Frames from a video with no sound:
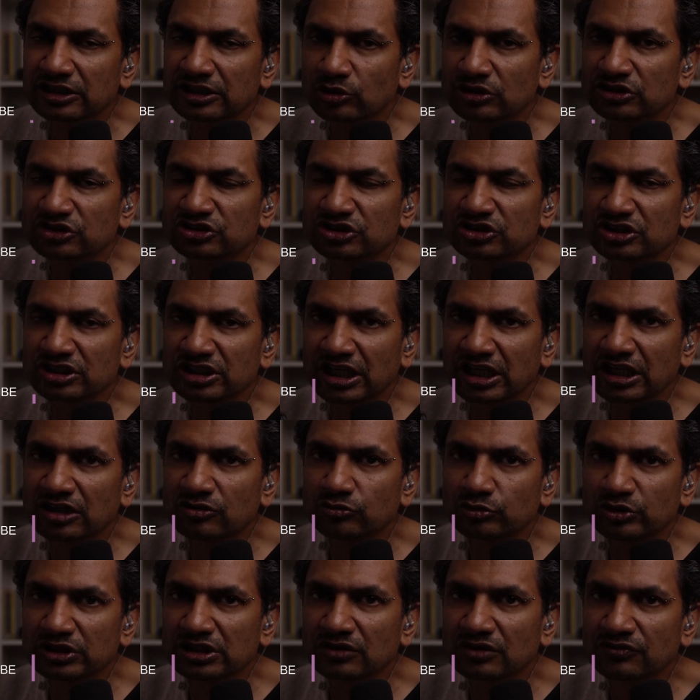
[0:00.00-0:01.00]
going to get
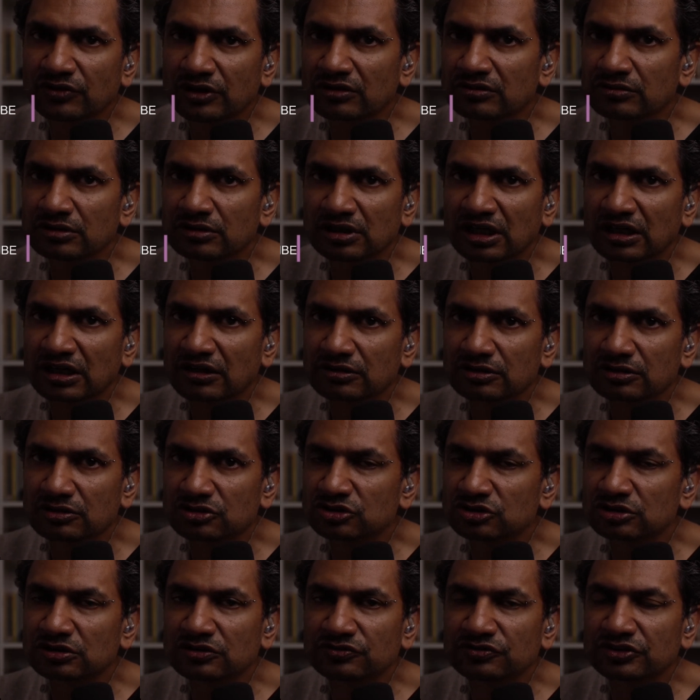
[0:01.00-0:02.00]
rid of
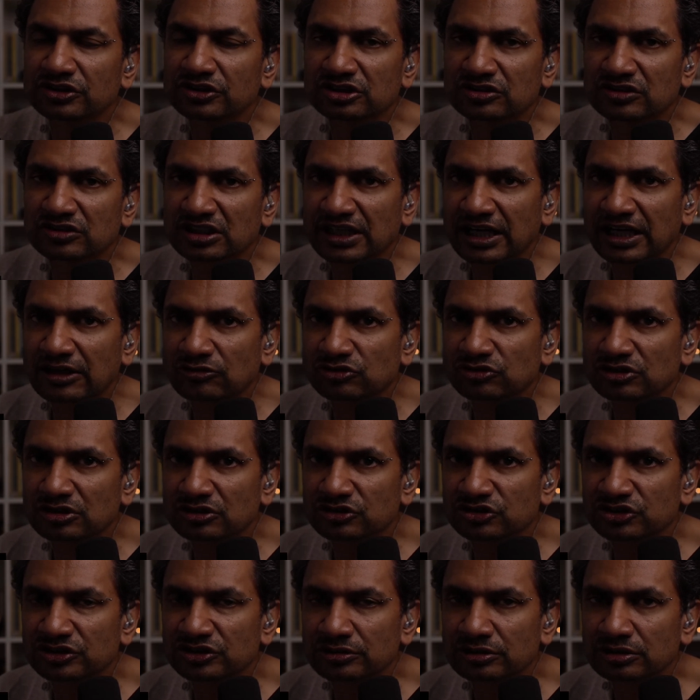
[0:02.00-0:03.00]
2/3 of the
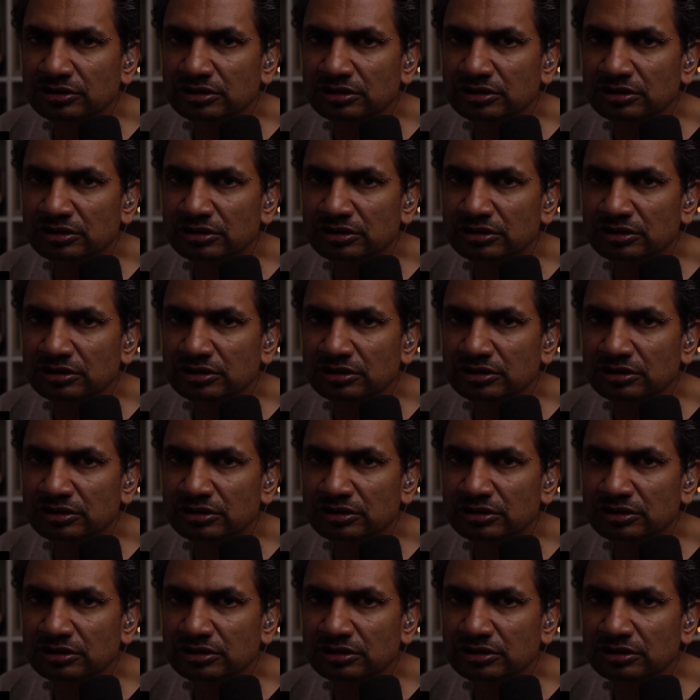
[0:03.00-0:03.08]
councillors.